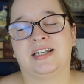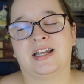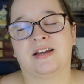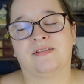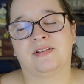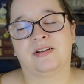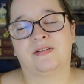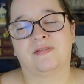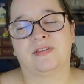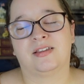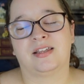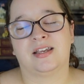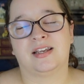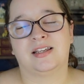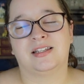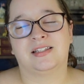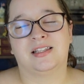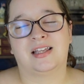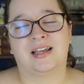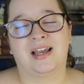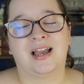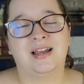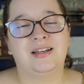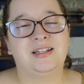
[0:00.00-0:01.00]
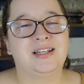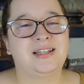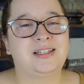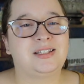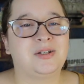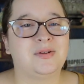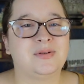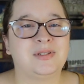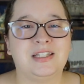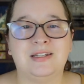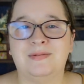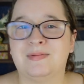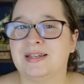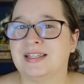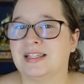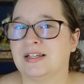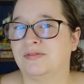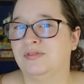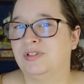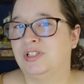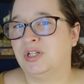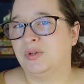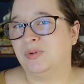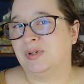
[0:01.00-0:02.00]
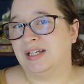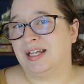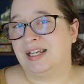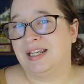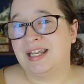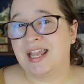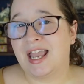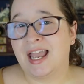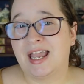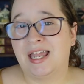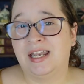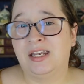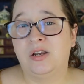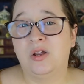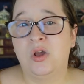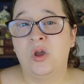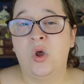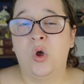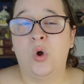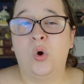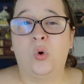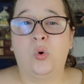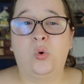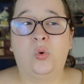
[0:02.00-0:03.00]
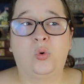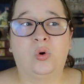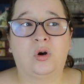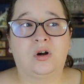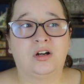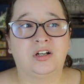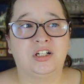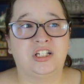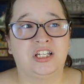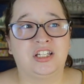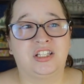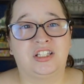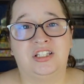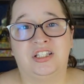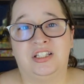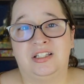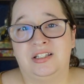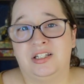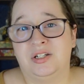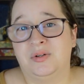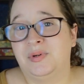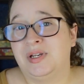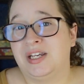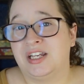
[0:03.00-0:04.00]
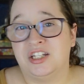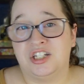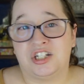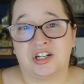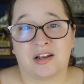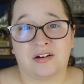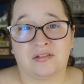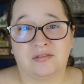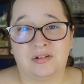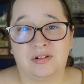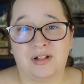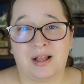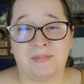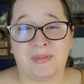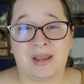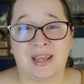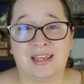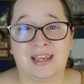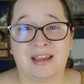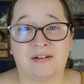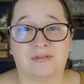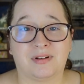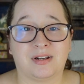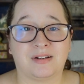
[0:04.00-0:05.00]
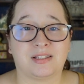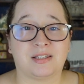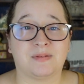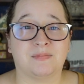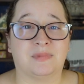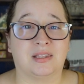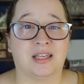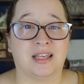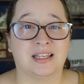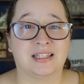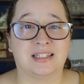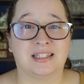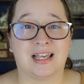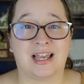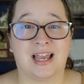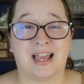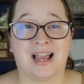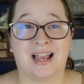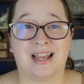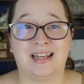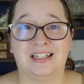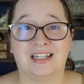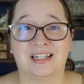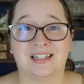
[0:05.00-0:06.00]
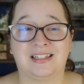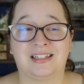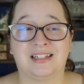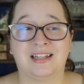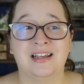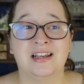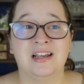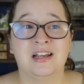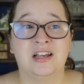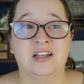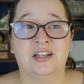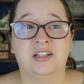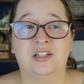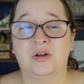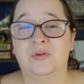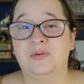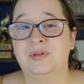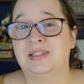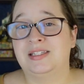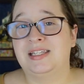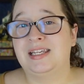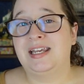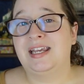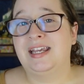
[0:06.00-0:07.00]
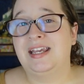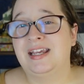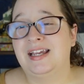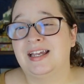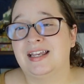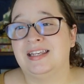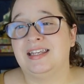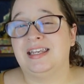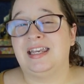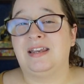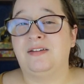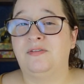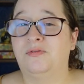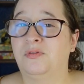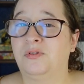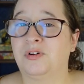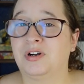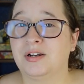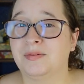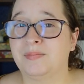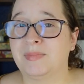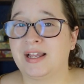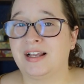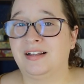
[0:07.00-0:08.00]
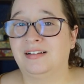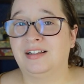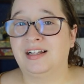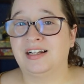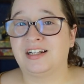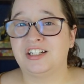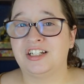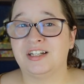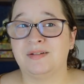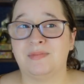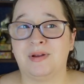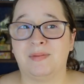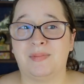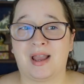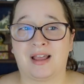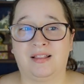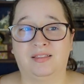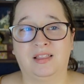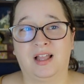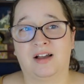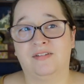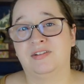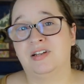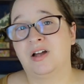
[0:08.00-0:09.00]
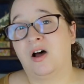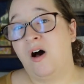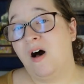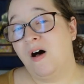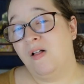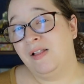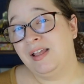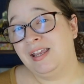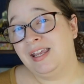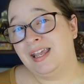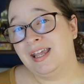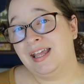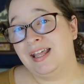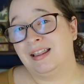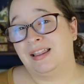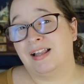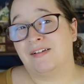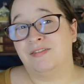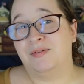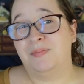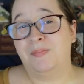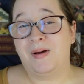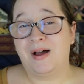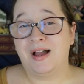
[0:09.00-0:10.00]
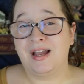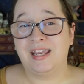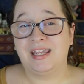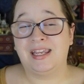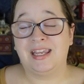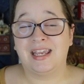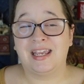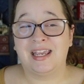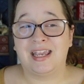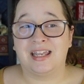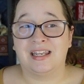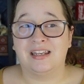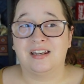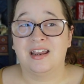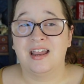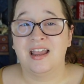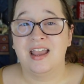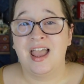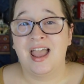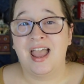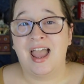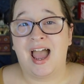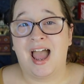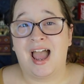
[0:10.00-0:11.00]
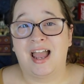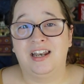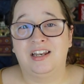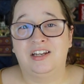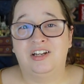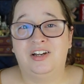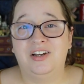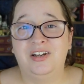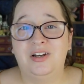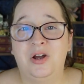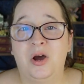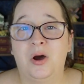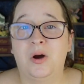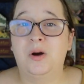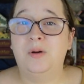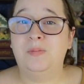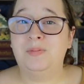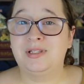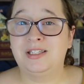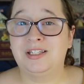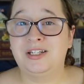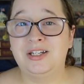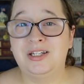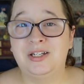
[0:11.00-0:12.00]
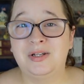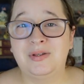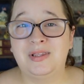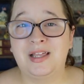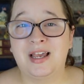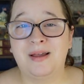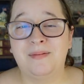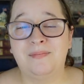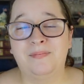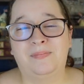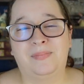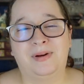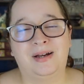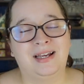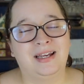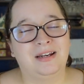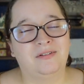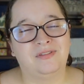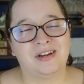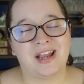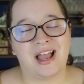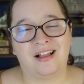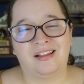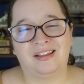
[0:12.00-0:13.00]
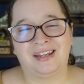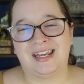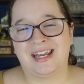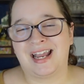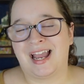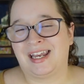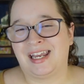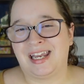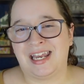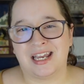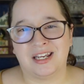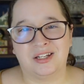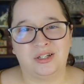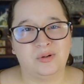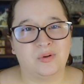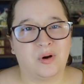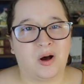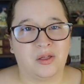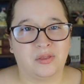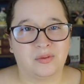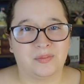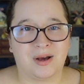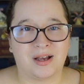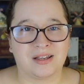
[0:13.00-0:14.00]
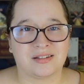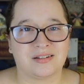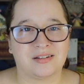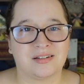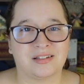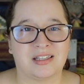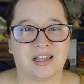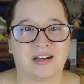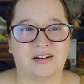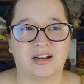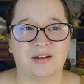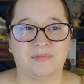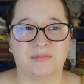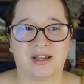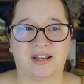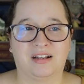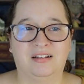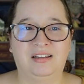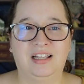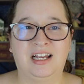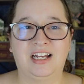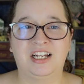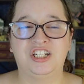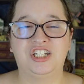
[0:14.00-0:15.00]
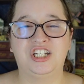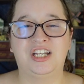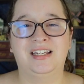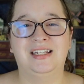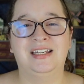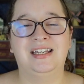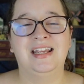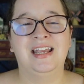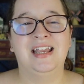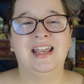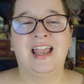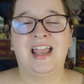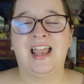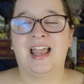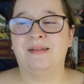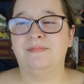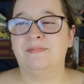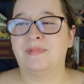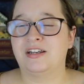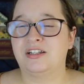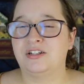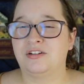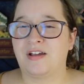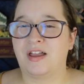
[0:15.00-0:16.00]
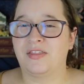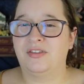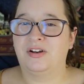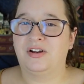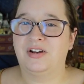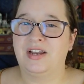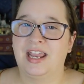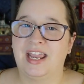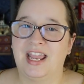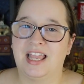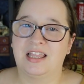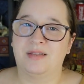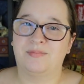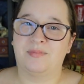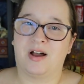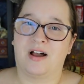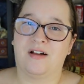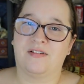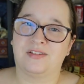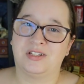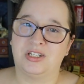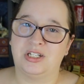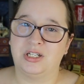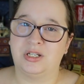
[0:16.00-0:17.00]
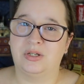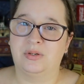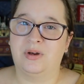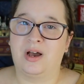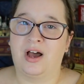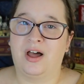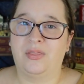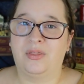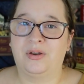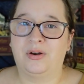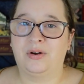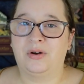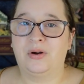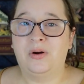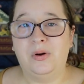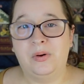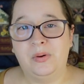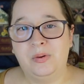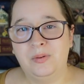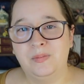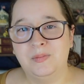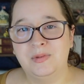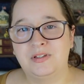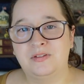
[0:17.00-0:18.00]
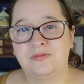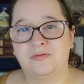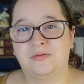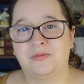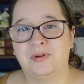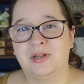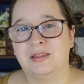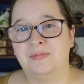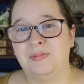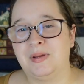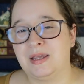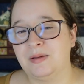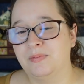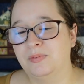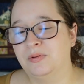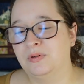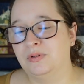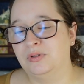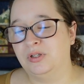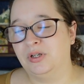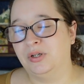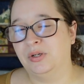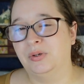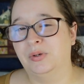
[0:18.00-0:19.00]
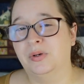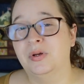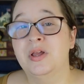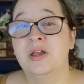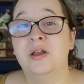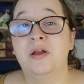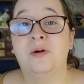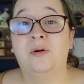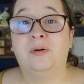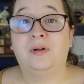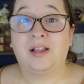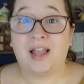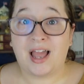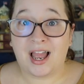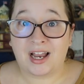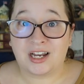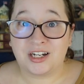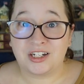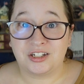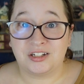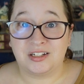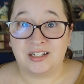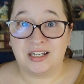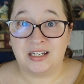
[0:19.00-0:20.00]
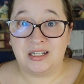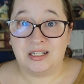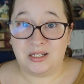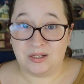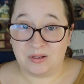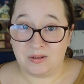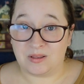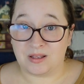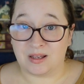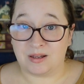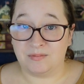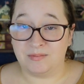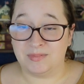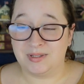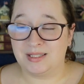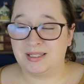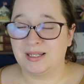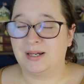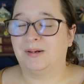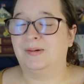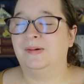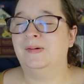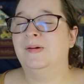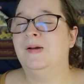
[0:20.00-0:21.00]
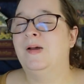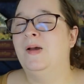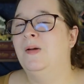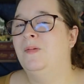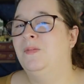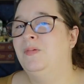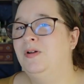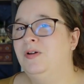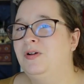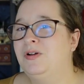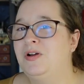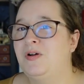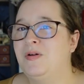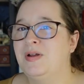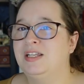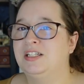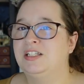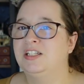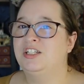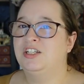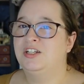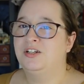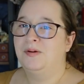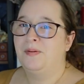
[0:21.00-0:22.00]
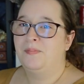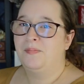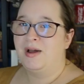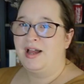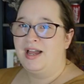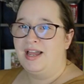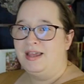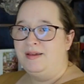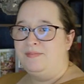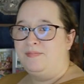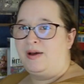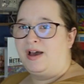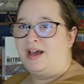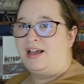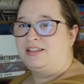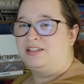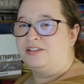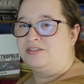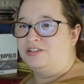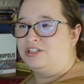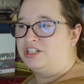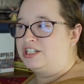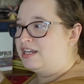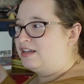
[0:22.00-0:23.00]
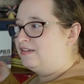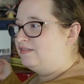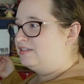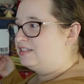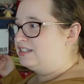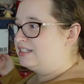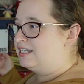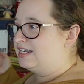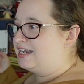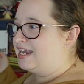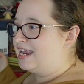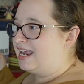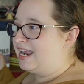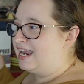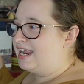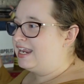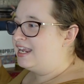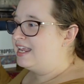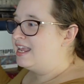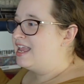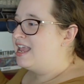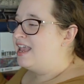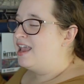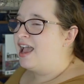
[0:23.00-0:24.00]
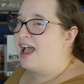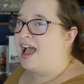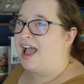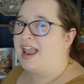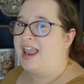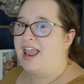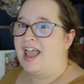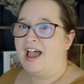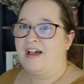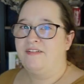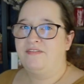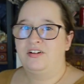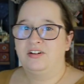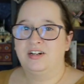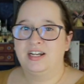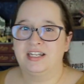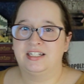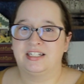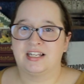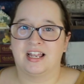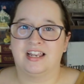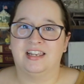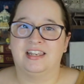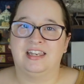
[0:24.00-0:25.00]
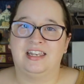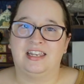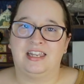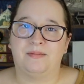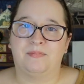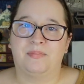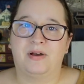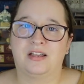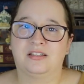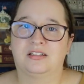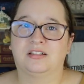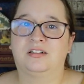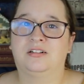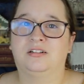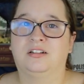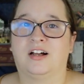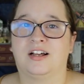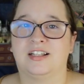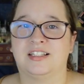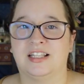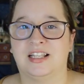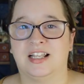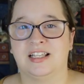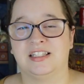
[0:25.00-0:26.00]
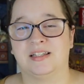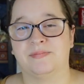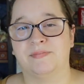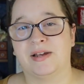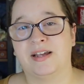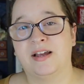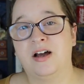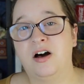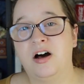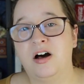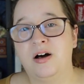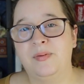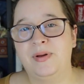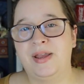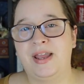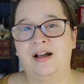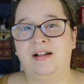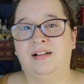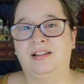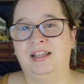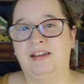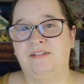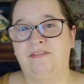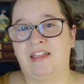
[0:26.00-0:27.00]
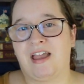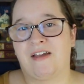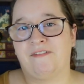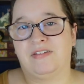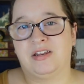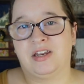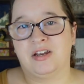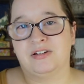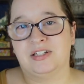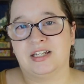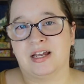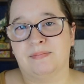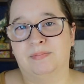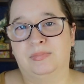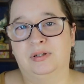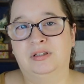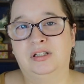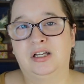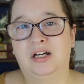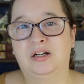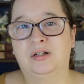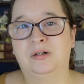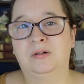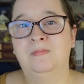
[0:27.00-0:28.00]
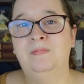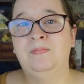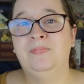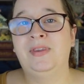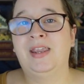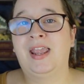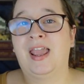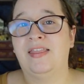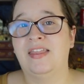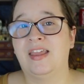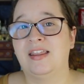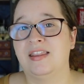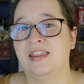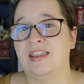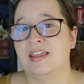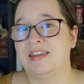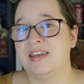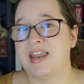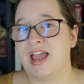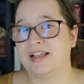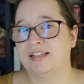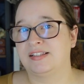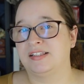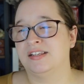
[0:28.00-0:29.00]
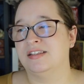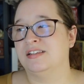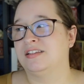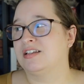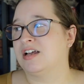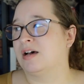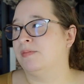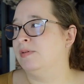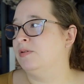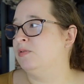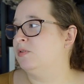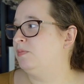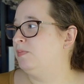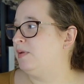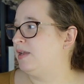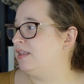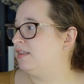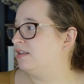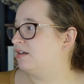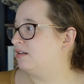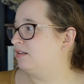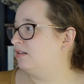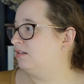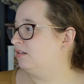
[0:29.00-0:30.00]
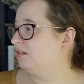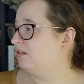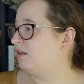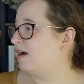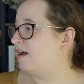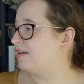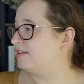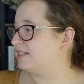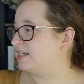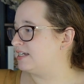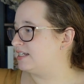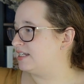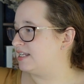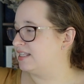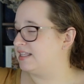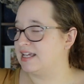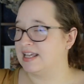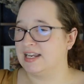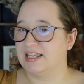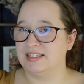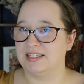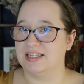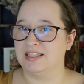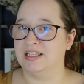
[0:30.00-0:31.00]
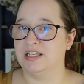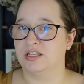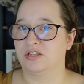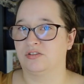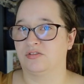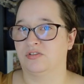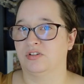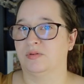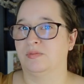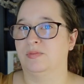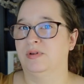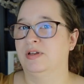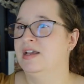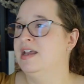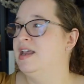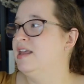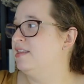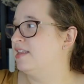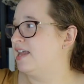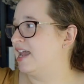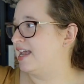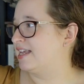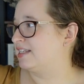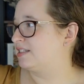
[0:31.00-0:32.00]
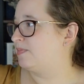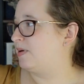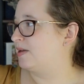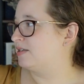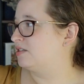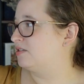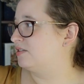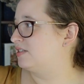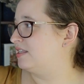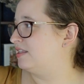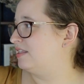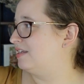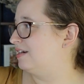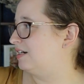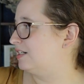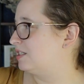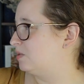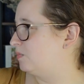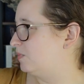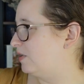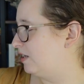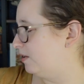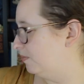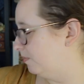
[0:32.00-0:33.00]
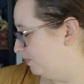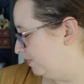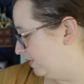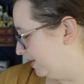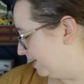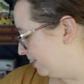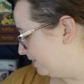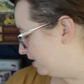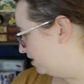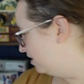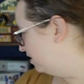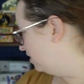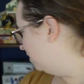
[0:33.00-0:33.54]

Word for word: get rid of things that I just don't see myself doing again or just doing in general. I may get rid of some things that I just don't see a need for it in my collection. Maybe I loved hauling it and loved buying it and had good hopes to do them, but in reality I can't do all the puzzles that are in my collection and much rather hand them off to other homes with people who will actually do them. So we are going to do my puzzle shelves today. I have already done the puzzle closet that's in my hallway. I'll leave that video down below. And then the next installment will be the closet that is in this room that has puzzles in there as well. But